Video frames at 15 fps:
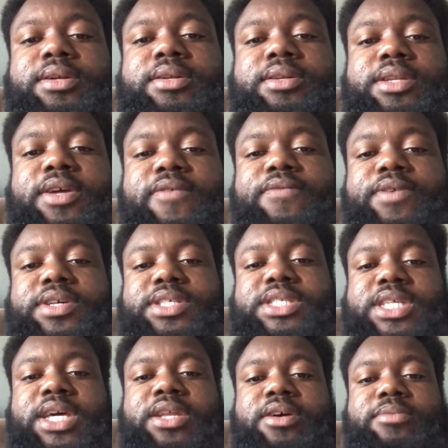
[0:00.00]
different
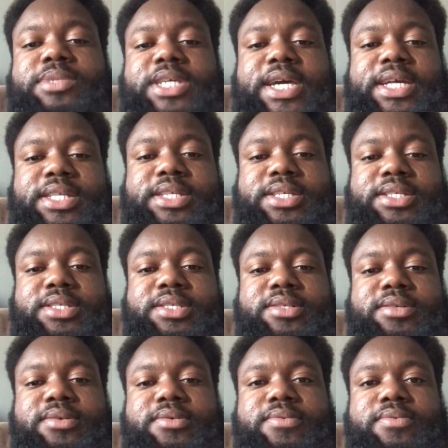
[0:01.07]
setup tactics.
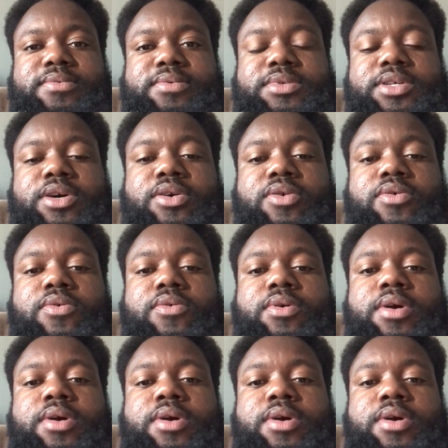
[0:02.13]
So